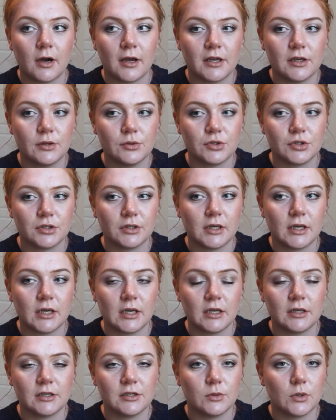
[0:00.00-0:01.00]
I
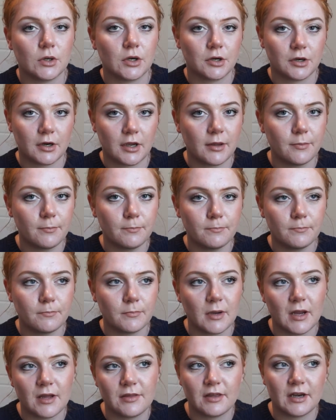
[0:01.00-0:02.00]
usually do a cream
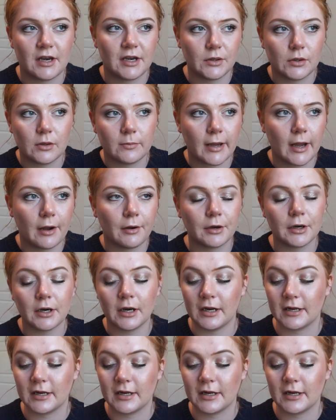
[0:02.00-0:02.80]
and then I do a powder,